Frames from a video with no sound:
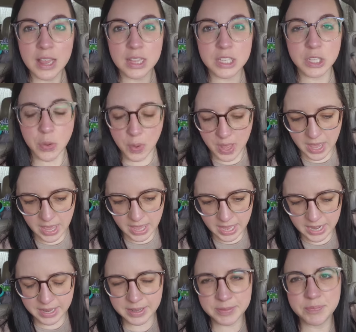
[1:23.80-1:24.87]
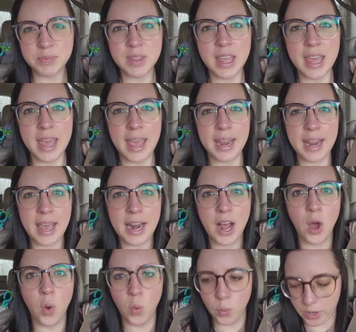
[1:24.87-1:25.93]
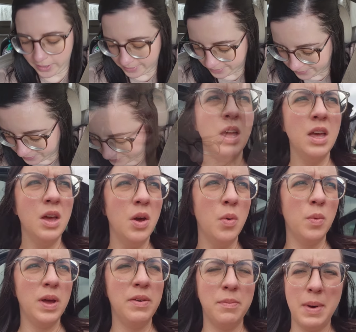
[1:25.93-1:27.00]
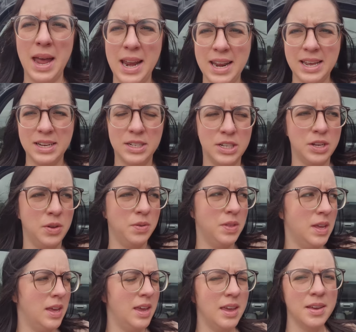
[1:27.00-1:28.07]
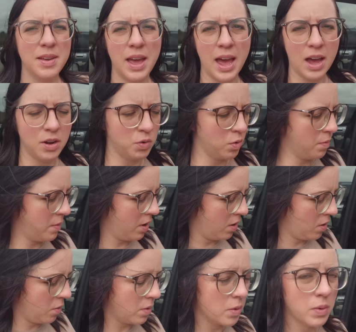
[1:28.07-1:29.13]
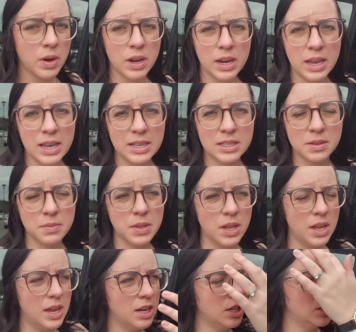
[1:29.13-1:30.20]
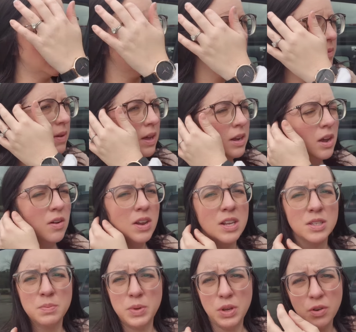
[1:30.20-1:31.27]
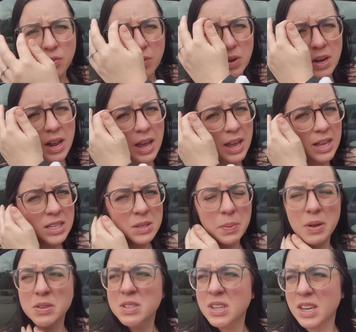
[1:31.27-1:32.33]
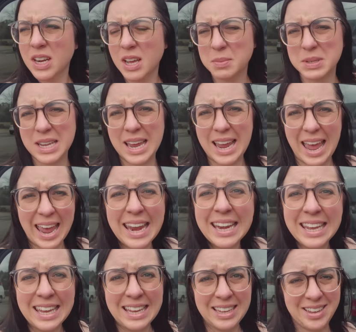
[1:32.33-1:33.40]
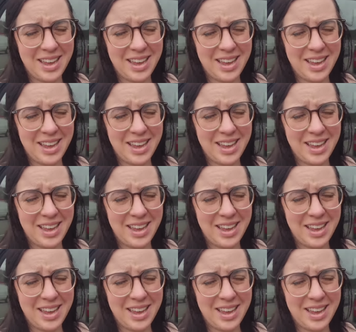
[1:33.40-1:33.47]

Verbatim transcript: Let's go ahead and head on. We've made it to the outdoor mall where we're gonna get some lunch. And y'all, it is beautiful today. It's supposed to get up to like 80